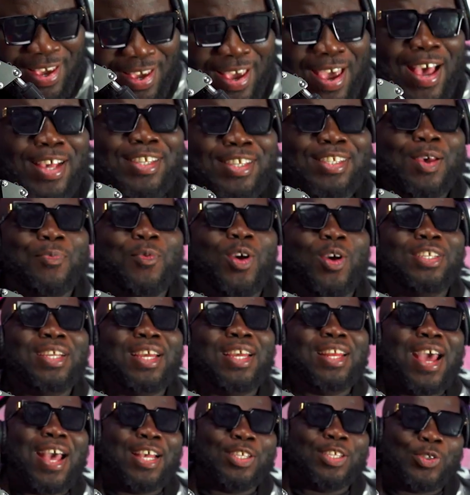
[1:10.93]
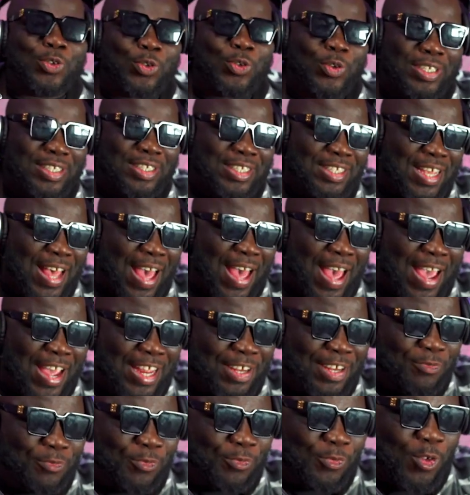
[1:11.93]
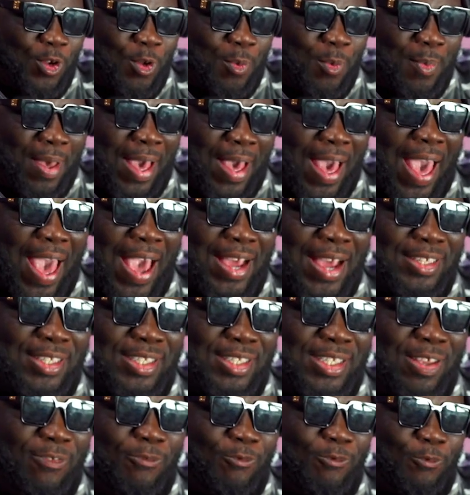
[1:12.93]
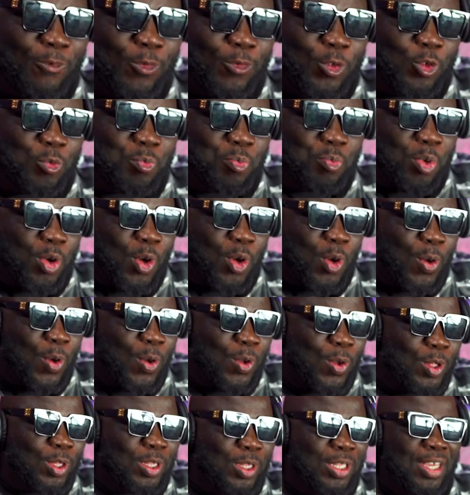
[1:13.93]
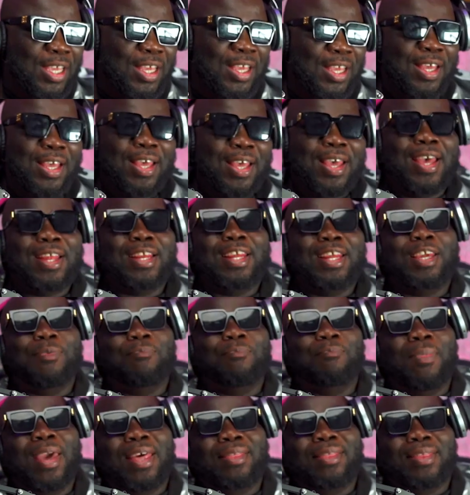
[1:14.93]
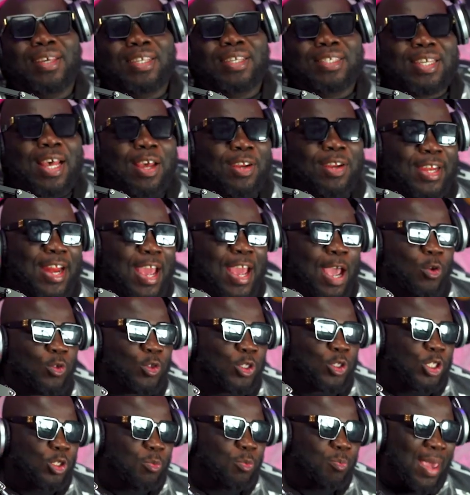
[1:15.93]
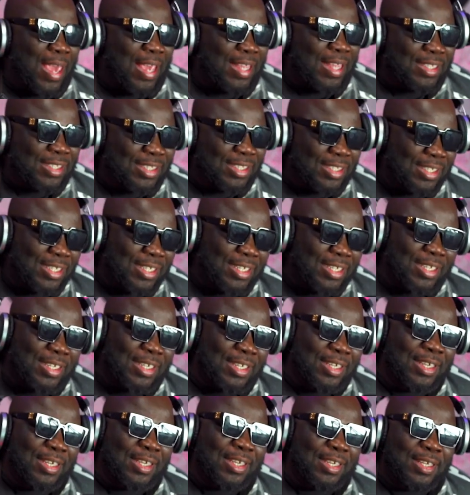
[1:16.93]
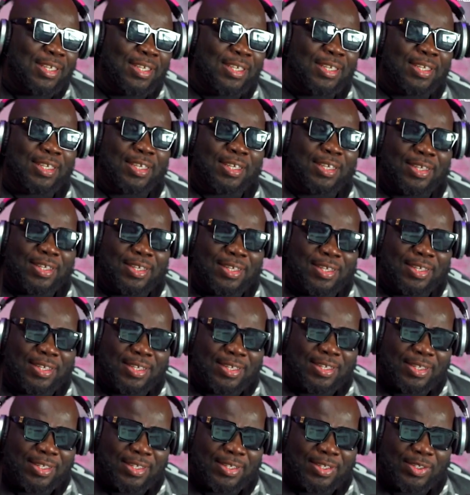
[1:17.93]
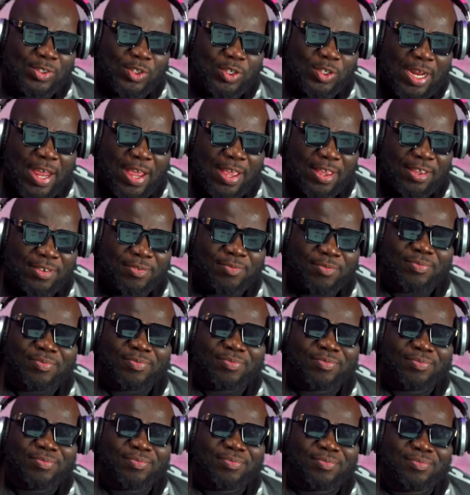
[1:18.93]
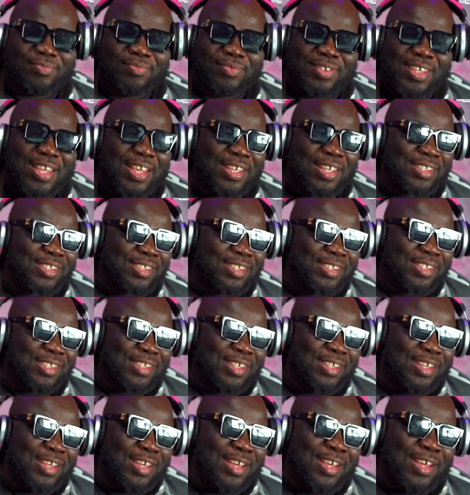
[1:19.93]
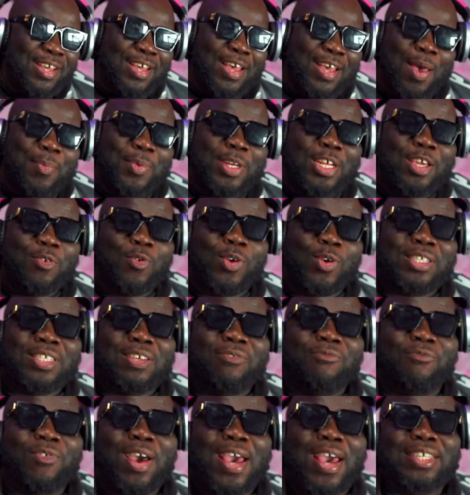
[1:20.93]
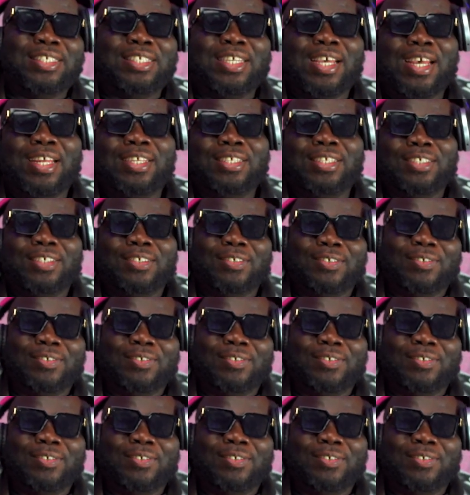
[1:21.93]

Asamoah Gyan has retired from active football and he made this announcement today. Yes. I mean, he was invited